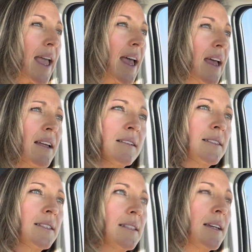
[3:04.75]

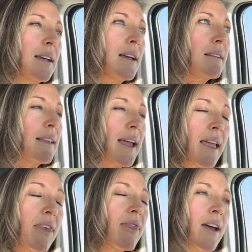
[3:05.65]
And like
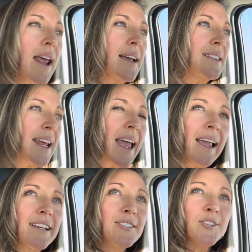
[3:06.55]
the next day,
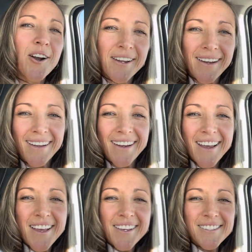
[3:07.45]
he started
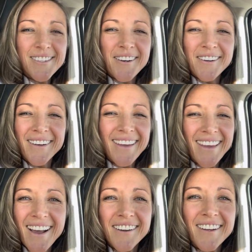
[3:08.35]
it. So
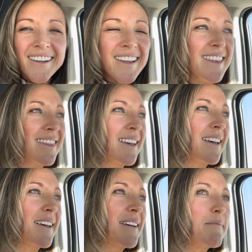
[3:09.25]
he got on
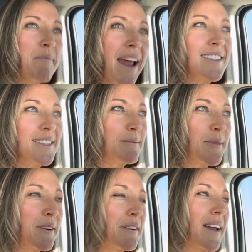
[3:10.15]
the Paddison
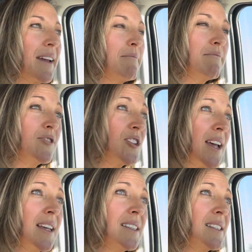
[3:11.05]
Program
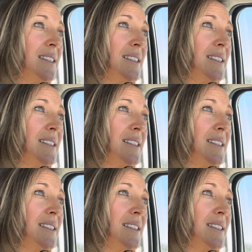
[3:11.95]
just